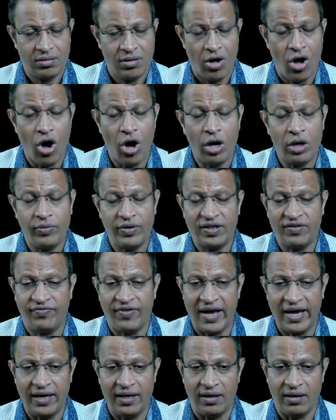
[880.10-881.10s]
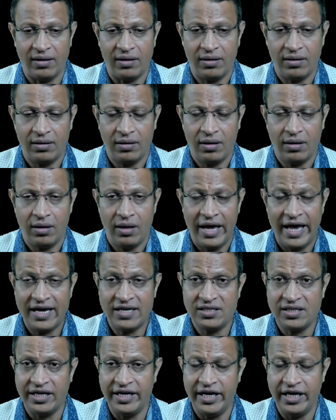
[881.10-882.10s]
or with fine
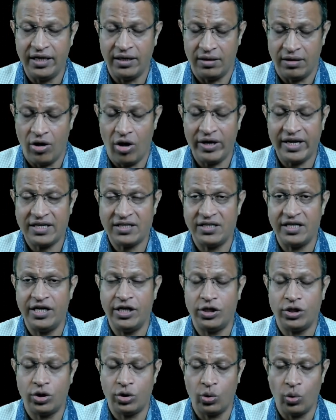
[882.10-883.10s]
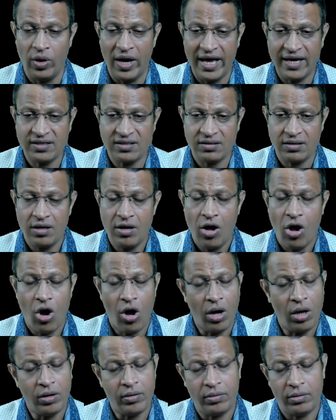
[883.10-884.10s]
exceeding not exceeding 2 lakhs
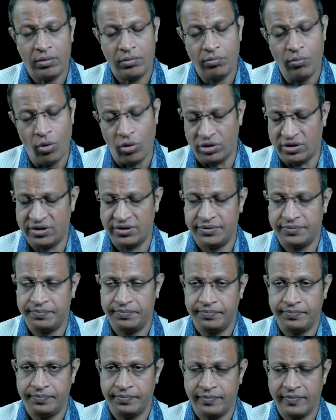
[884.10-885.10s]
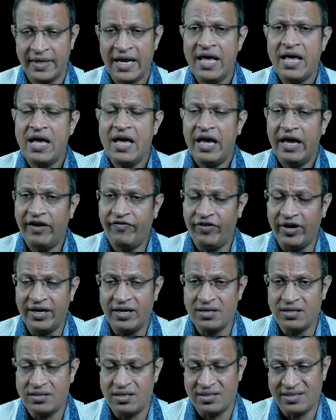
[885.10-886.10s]
or both if he
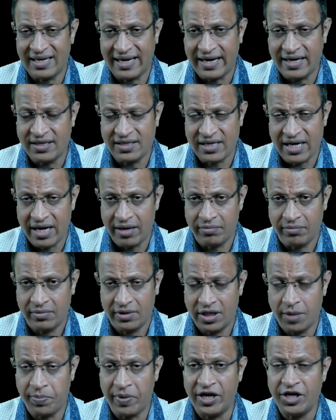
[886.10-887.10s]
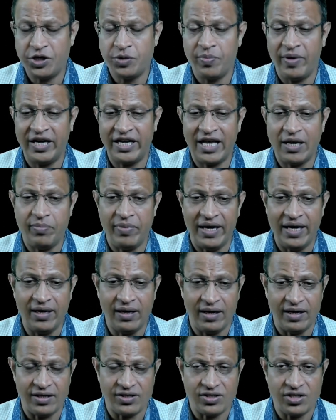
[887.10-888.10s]
does the second time the punishment can be
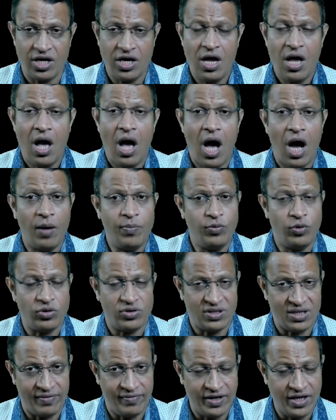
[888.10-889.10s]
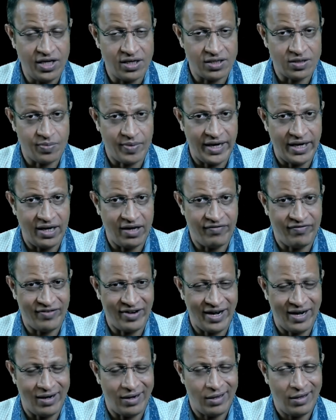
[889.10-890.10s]
increased up to 7 years my dear
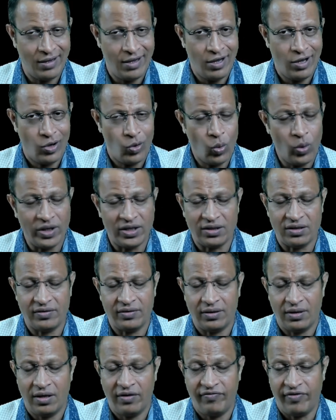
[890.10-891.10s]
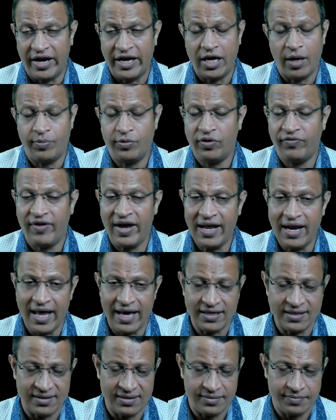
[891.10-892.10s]
friend with fine up to 5
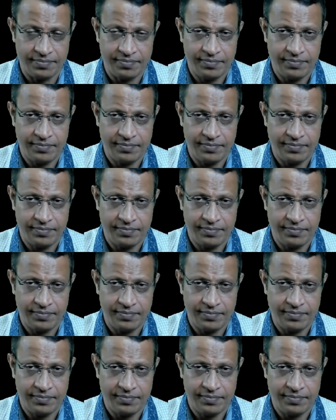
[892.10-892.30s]
lakhs